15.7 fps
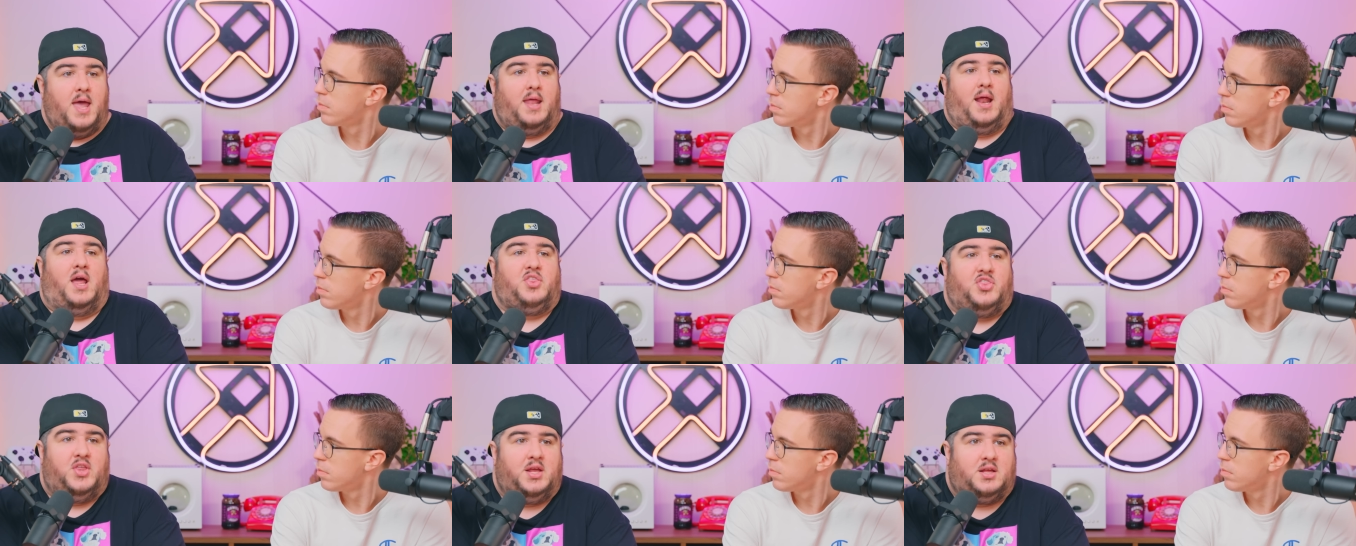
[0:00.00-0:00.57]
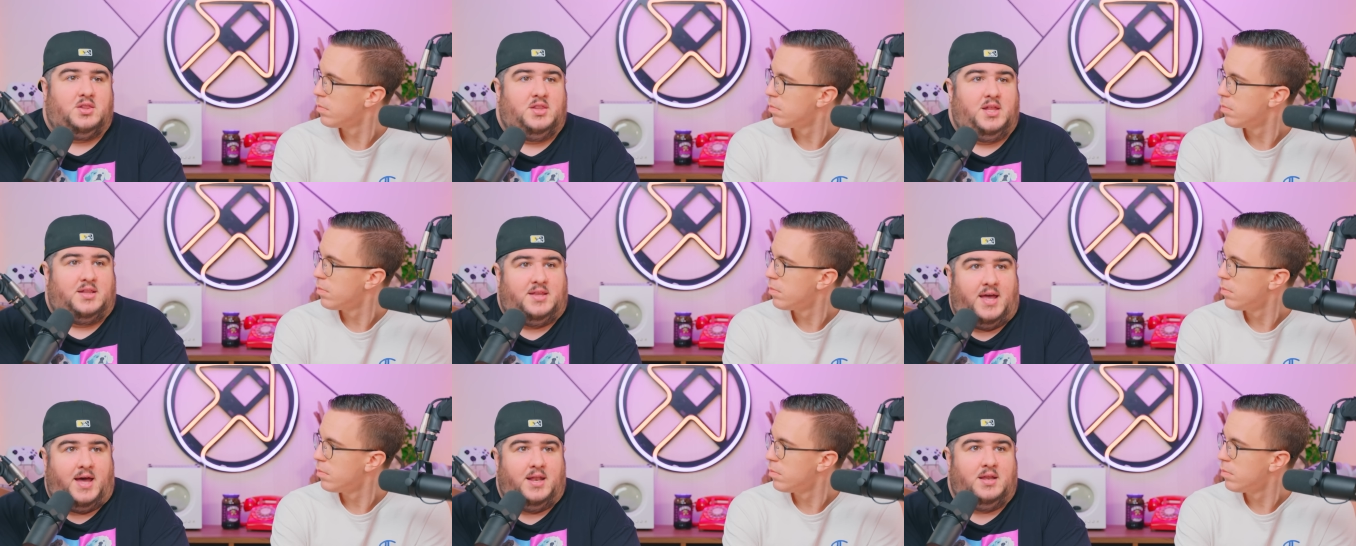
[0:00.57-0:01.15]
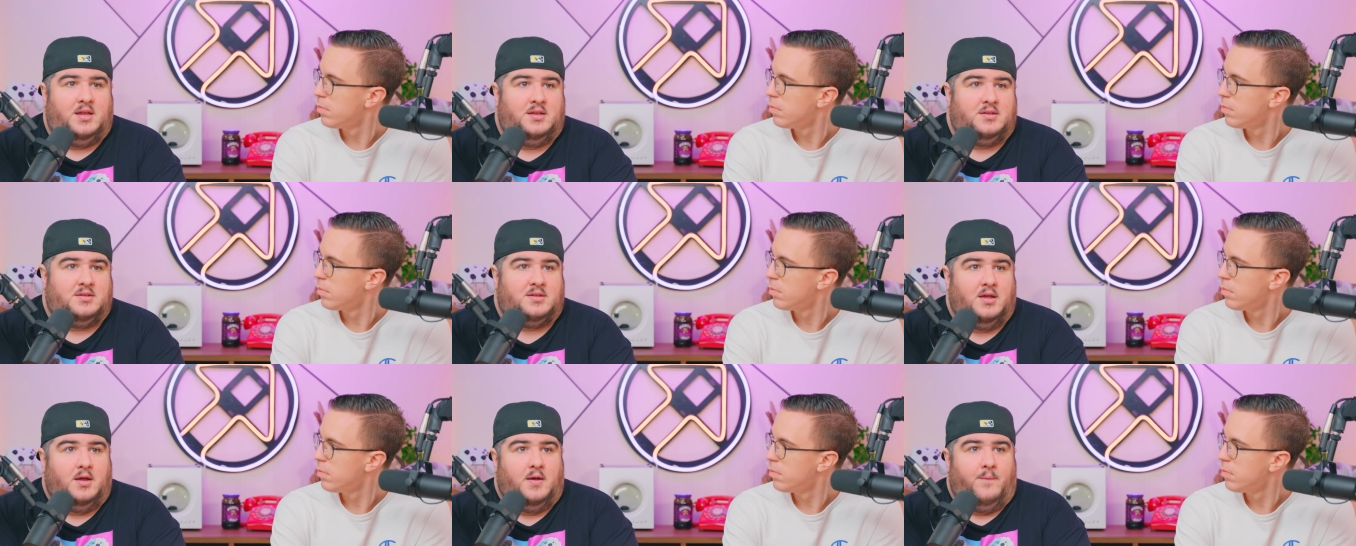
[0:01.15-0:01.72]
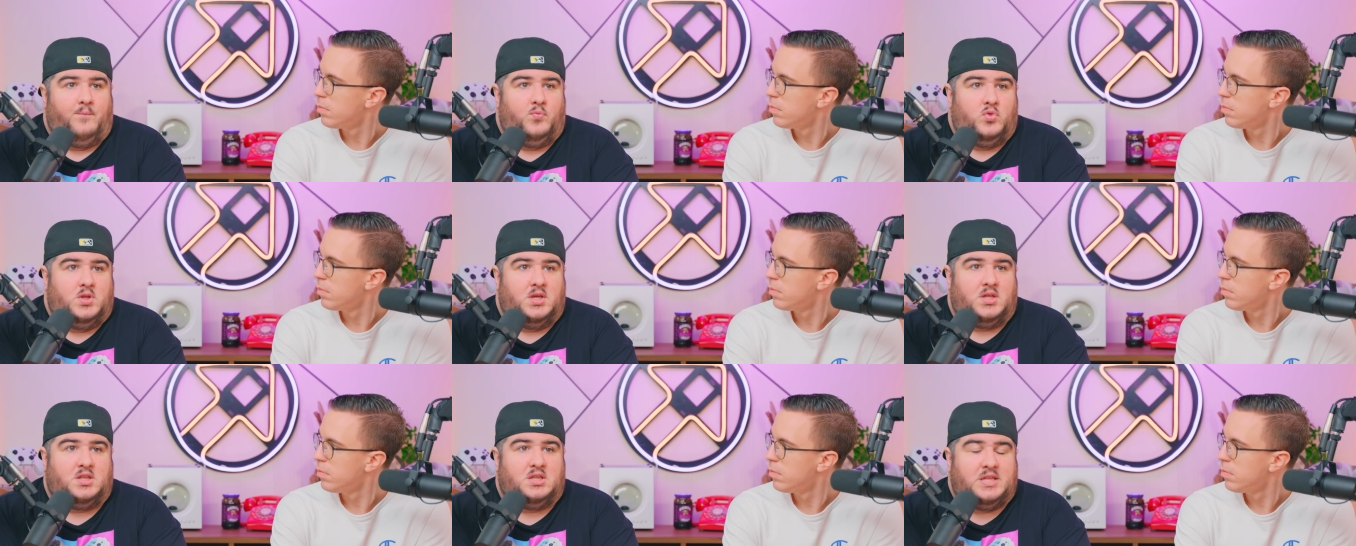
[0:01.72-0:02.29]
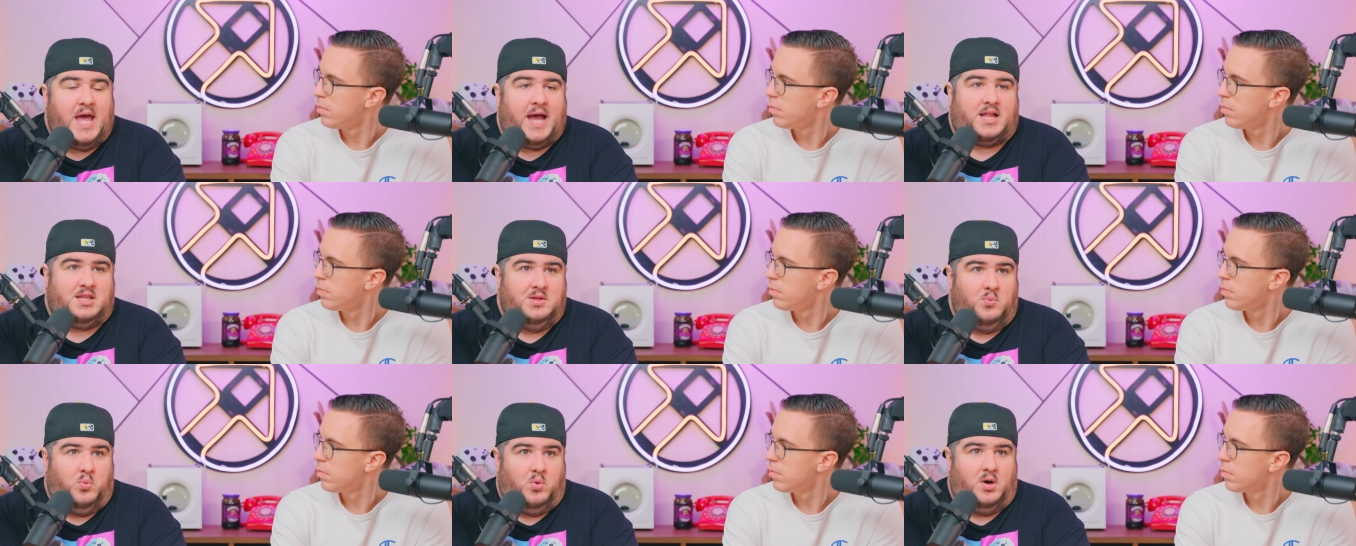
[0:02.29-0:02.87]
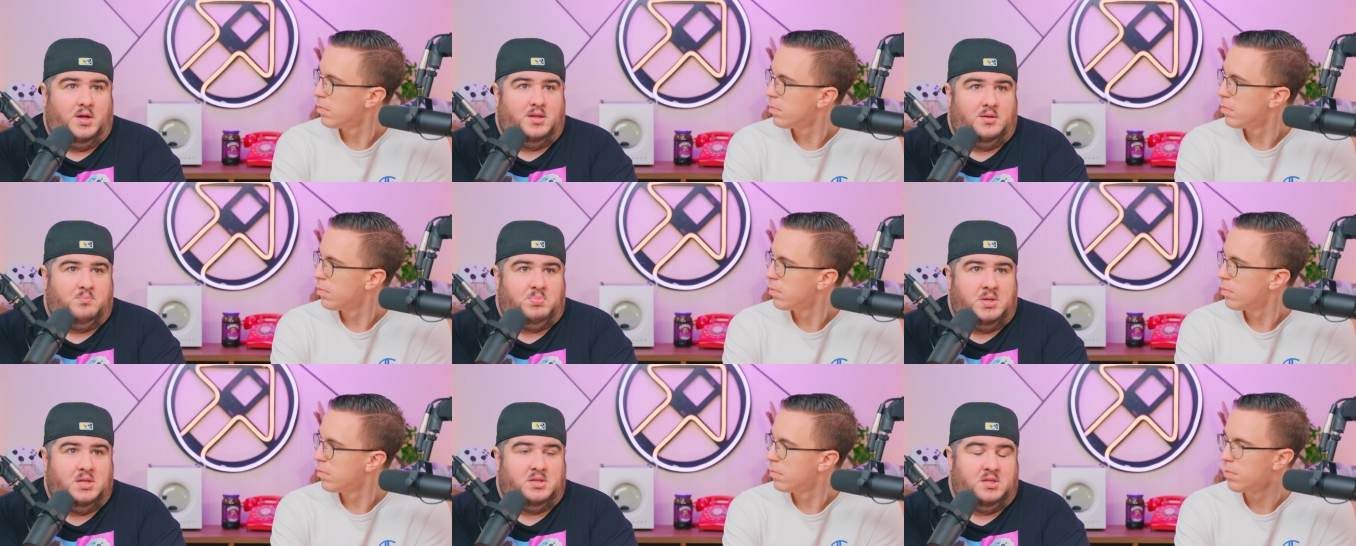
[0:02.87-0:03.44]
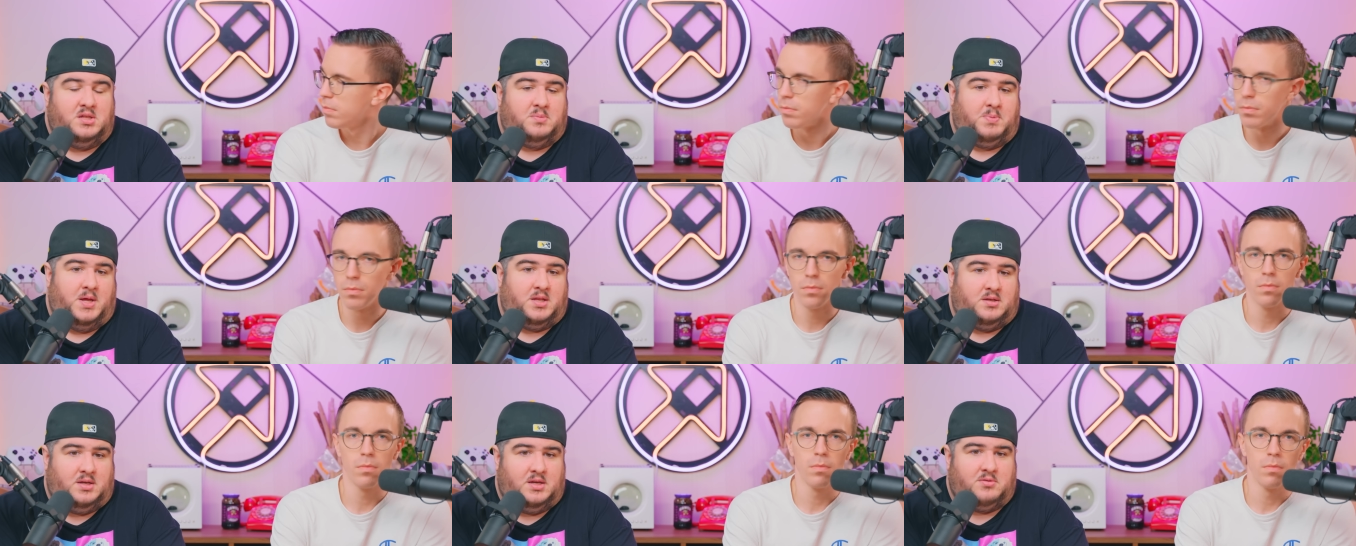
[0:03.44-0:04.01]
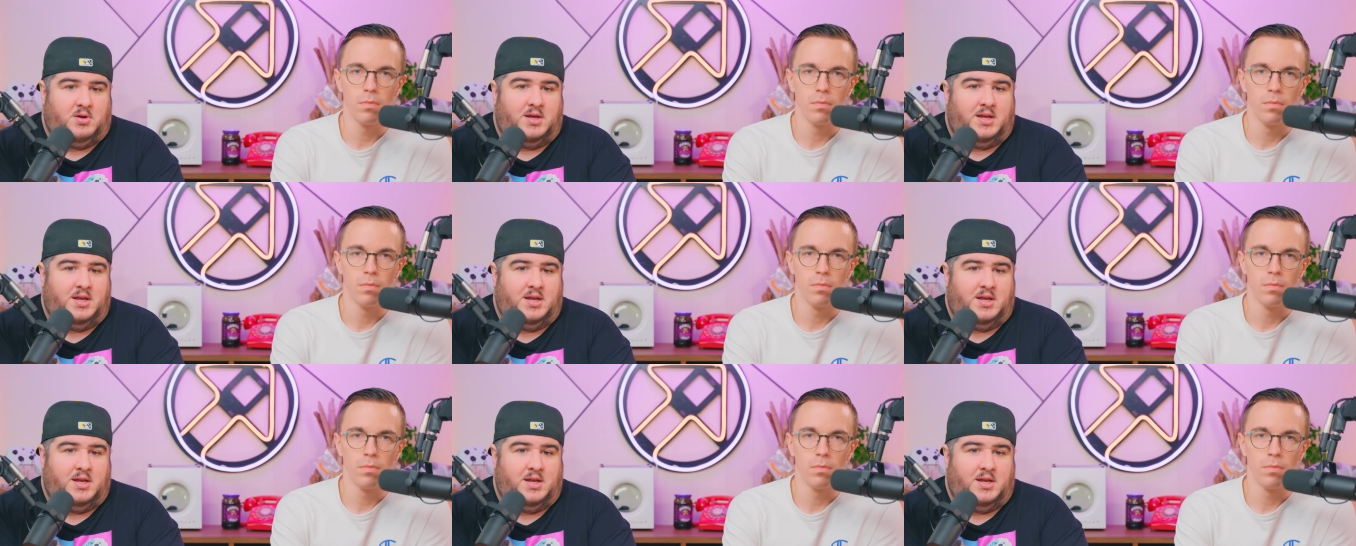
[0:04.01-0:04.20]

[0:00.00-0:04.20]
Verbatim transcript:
Speaker 1: and I think that that is exactly what PC space needs right